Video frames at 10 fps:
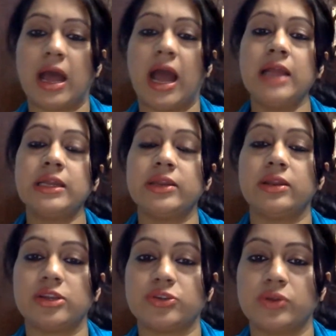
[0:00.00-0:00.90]
and
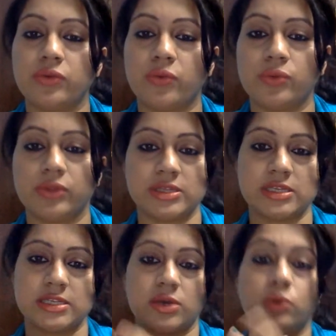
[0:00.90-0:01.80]
intellectual growth,
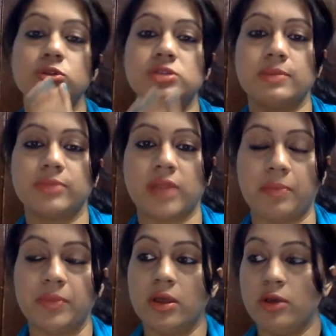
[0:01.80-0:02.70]
it's a wholesome thing.